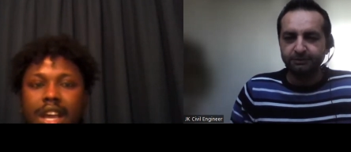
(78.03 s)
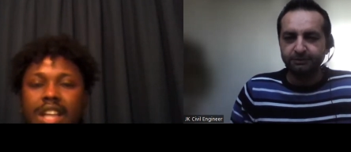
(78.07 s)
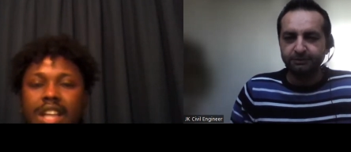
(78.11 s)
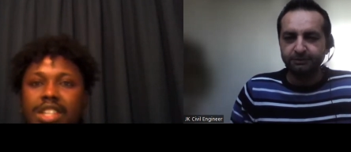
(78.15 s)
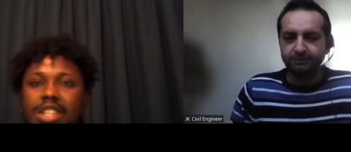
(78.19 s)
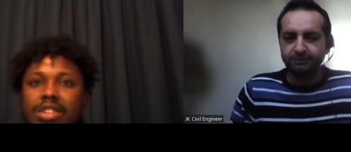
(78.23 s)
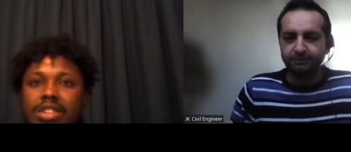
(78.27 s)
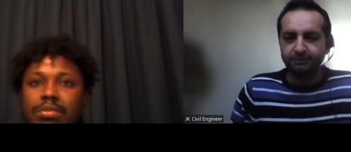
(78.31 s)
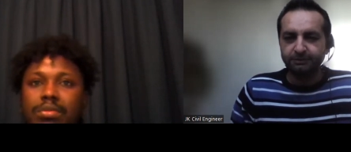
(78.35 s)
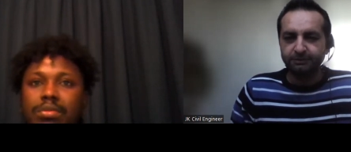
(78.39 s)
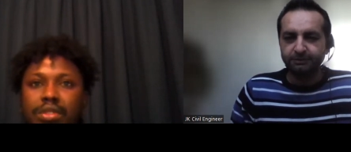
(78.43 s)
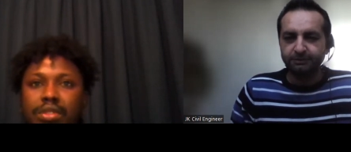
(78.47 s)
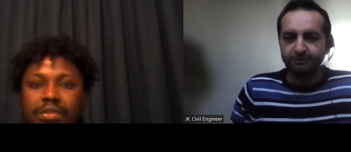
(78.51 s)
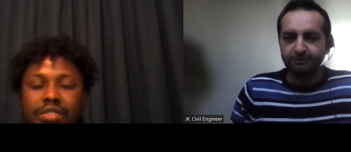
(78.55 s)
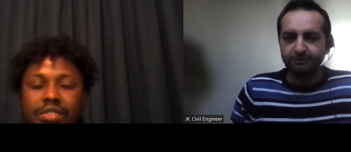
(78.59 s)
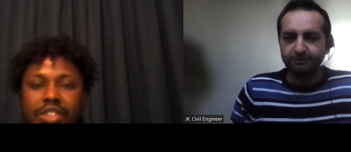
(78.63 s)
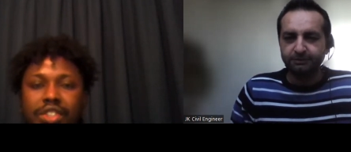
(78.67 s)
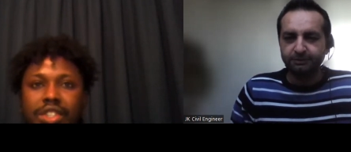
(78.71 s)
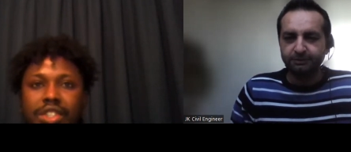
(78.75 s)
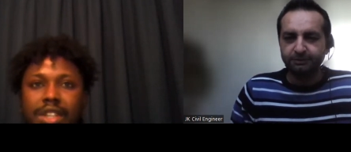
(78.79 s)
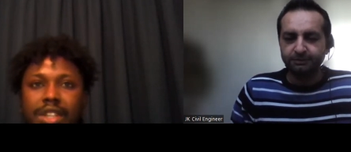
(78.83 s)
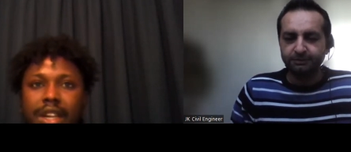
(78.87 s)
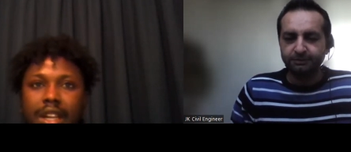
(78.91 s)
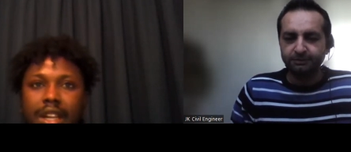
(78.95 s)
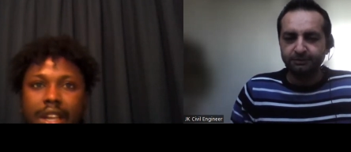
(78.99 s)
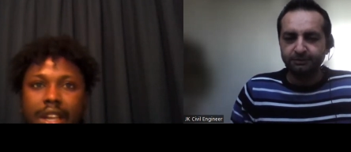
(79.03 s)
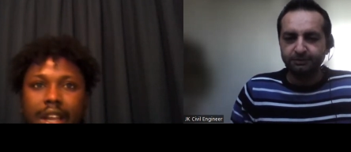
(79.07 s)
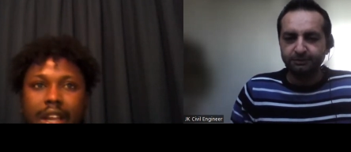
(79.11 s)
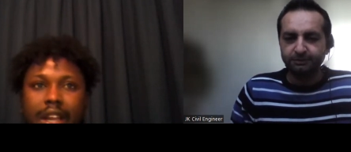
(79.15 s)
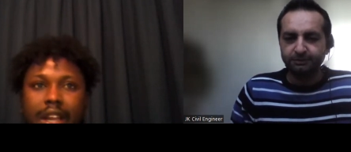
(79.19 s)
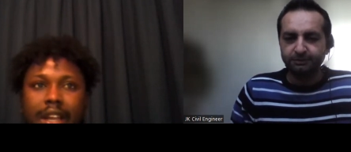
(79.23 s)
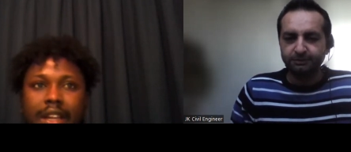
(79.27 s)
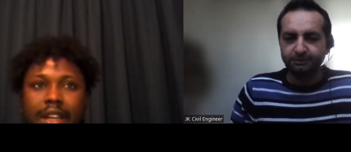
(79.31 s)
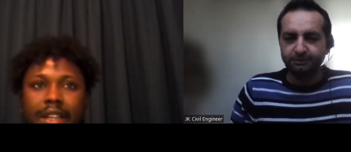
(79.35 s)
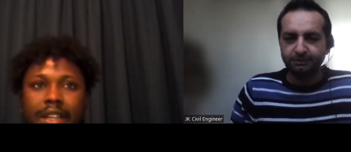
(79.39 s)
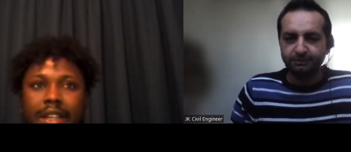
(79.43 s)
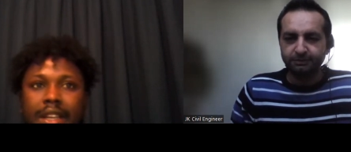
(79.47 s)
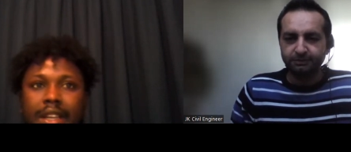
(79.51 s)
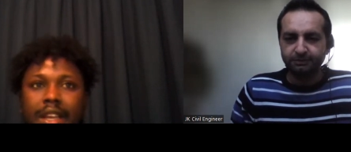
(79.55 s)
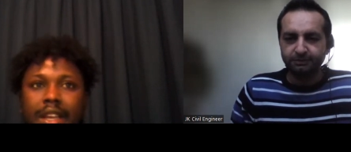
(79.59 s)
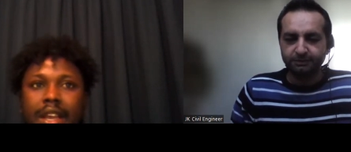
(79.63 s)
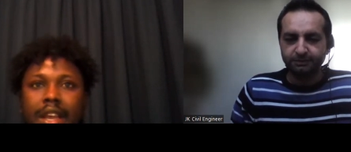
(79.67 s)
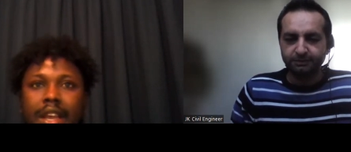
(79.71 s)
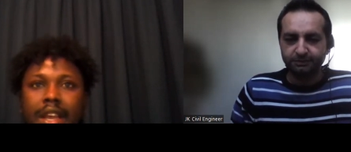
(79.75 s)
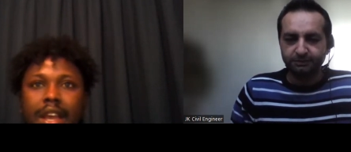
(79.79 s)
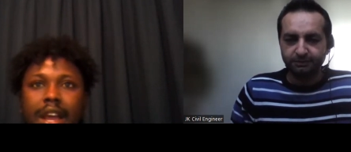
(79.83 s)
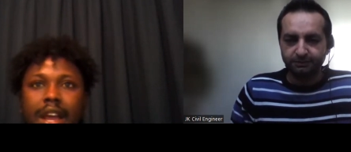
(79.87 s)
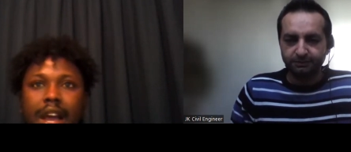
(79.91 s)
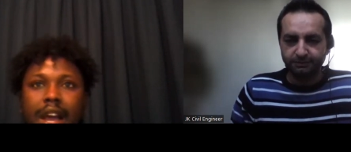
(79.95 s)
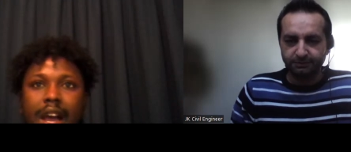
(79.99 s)
Speaker 1: health professional care
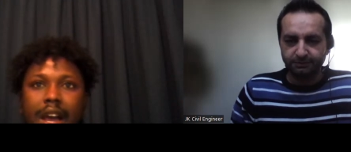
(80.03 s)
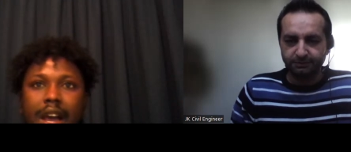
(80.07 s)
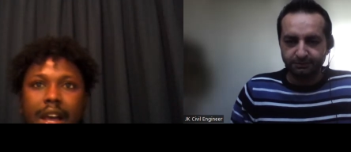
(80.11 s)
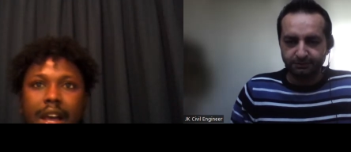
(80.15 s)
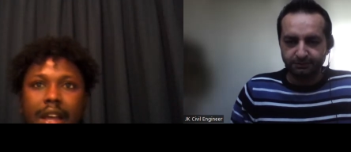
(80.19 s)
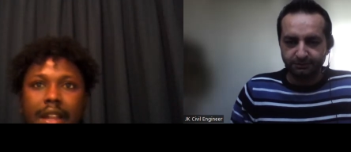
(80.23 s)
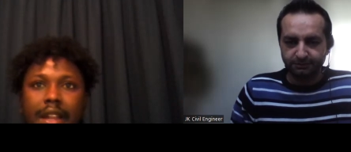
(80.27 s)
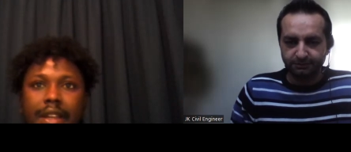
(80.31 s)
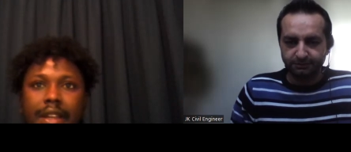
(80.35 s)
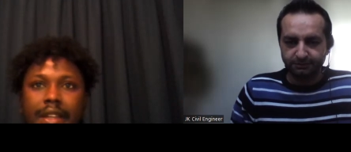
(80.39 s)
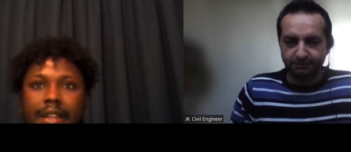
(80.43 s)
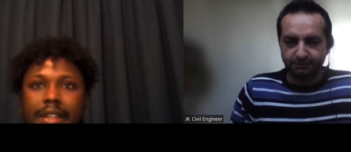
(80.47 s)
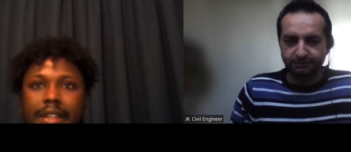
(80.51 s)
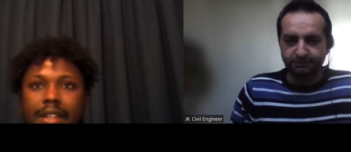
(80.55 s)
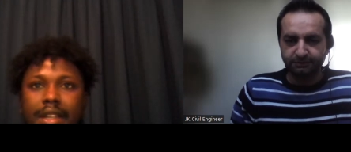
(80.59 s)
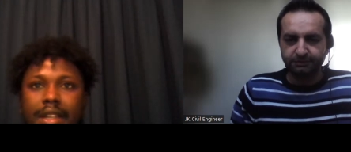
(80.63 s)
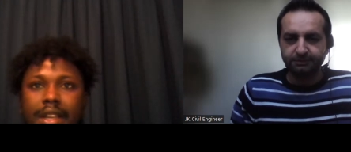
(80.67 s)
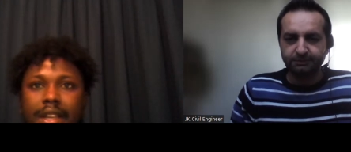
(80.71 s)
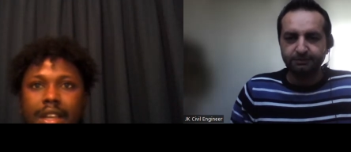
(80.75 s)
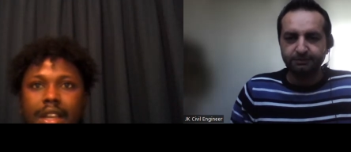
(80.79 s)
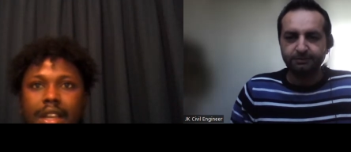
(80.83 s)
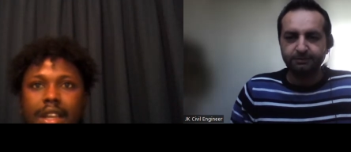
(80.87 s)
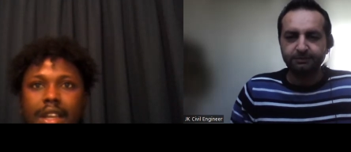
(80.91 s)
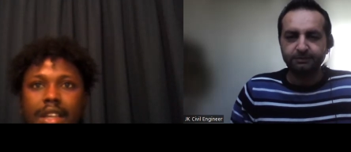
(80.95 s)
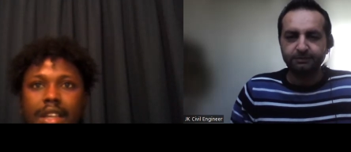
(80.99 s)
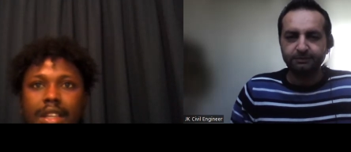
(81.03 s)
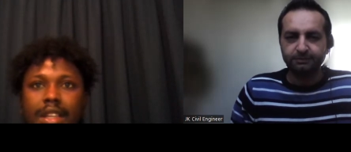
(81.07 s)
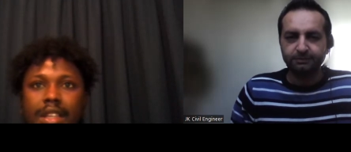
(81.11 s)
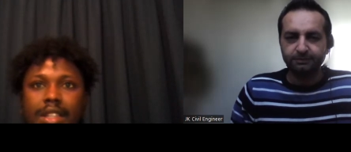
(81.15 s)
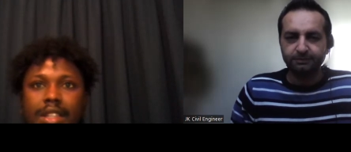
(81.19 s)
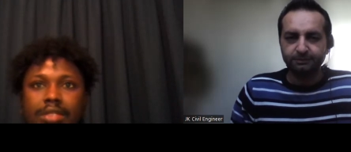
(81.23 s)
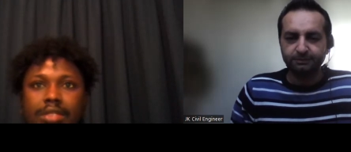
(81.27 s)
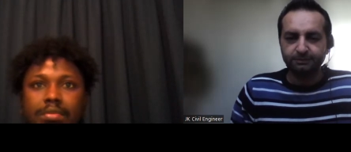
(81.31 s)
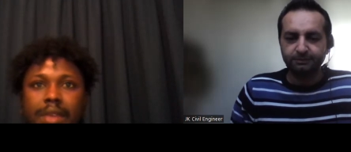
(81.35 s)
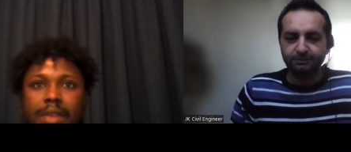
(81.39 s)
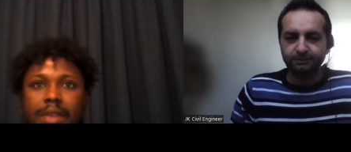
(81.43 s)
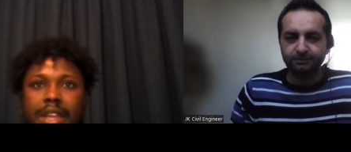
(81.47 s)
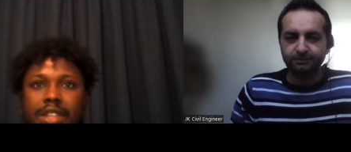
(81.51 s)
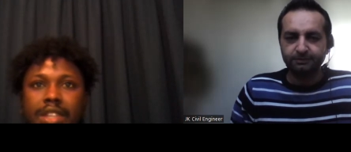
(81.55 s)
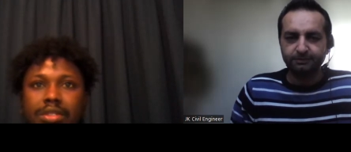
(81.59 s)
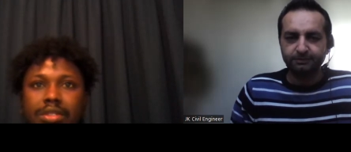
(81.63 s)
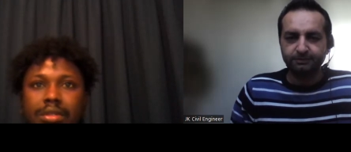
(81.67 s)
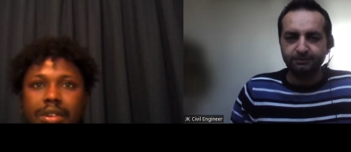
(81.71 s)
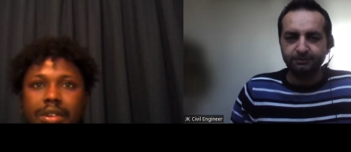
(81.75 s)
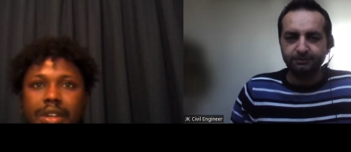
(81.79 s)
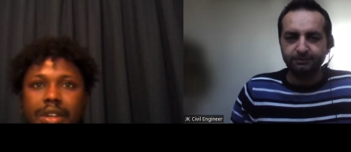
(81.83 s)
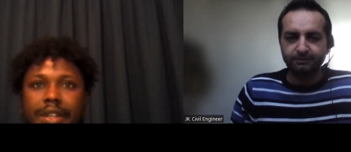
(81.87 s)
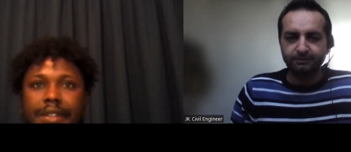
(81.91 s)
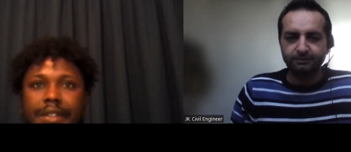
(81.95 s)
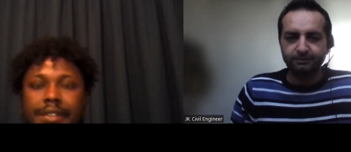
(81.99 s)
and is
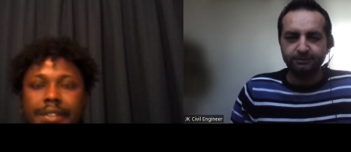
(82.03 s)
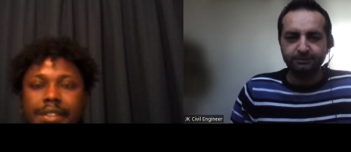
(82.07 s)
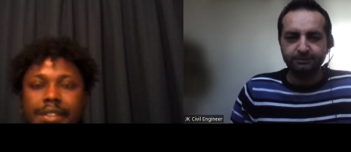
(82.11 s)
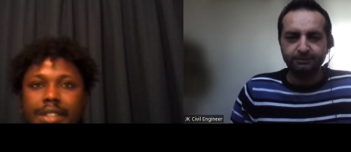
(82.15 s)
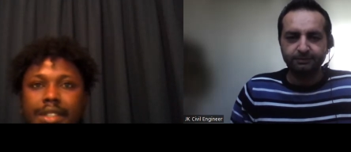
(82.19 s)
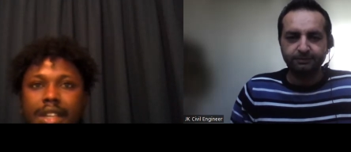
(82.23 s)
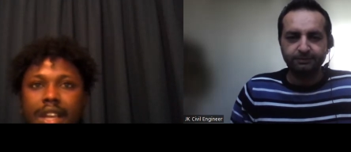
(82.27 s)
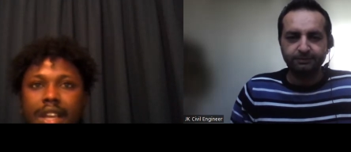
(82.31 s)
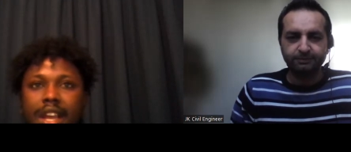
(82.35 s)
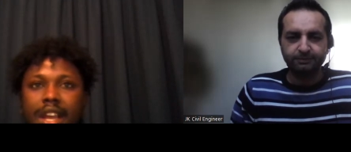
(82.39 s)
based on uh,